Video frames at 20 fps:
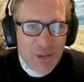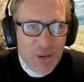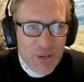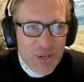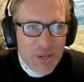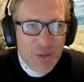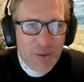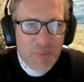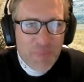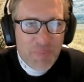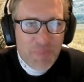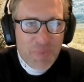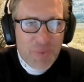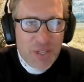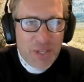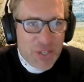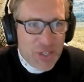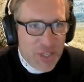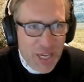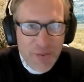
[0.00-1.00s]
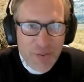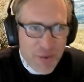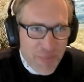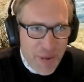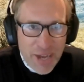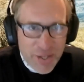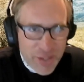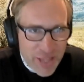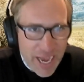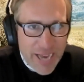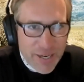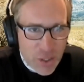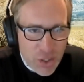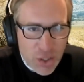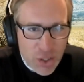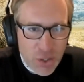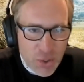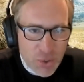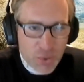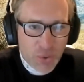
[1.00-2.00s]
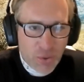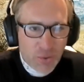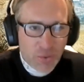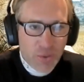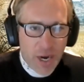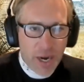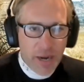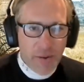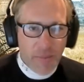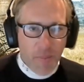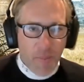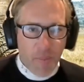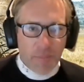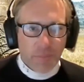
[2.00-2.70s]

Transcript: are deceived about that too, right?